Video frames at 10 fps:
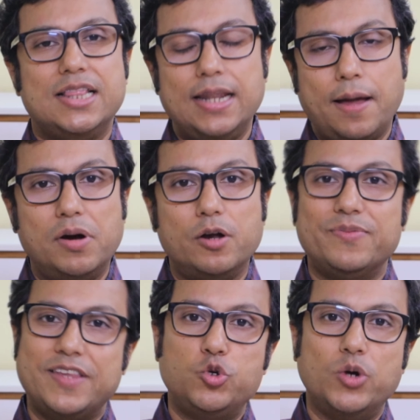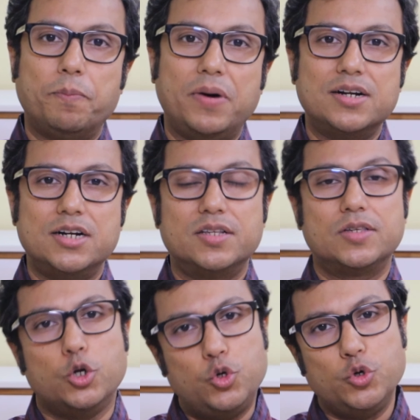the number of sexual partners
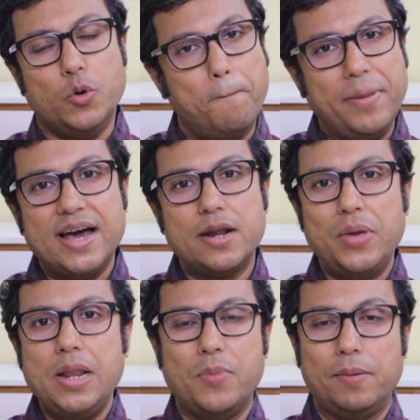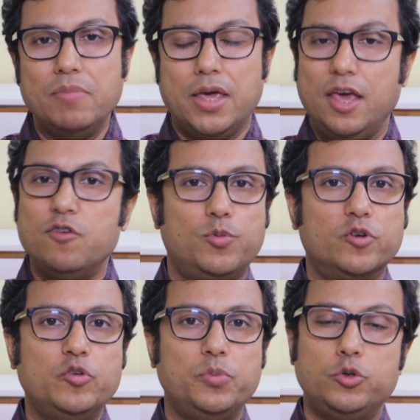to bare minimum, if
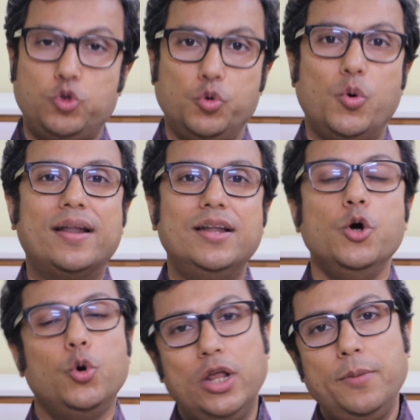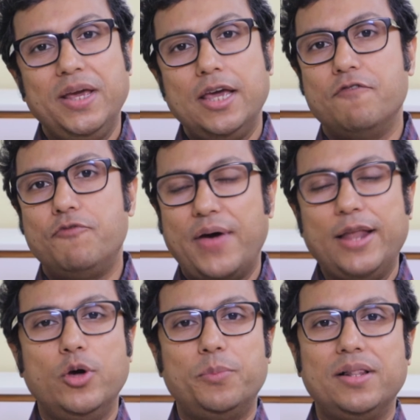possible to one, will be a
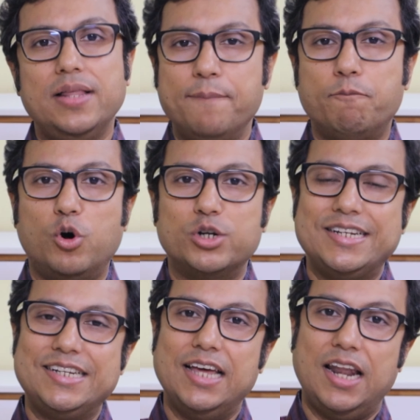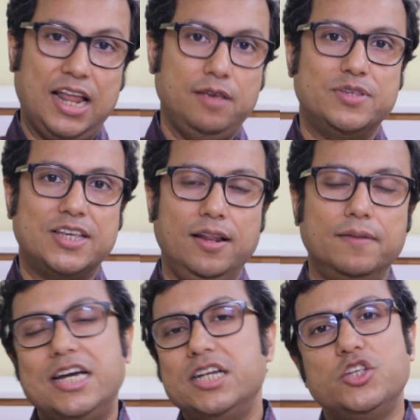valuable, important life skill.
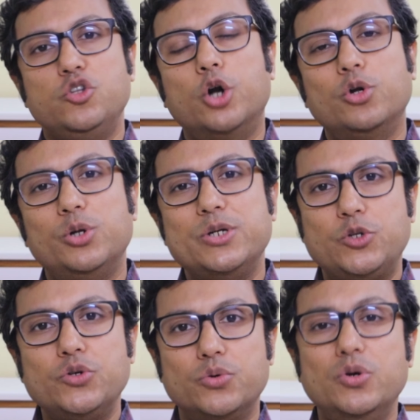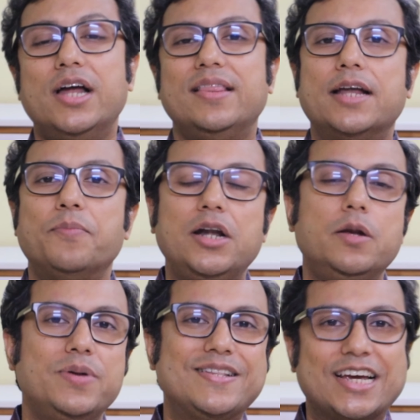It is not always true that
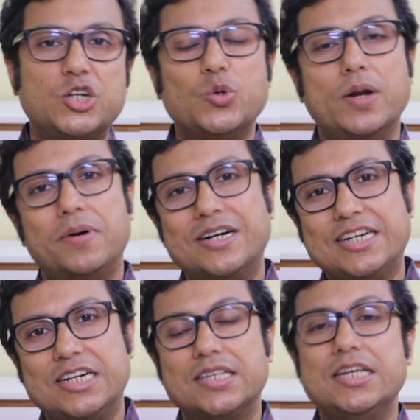multiple sexual partners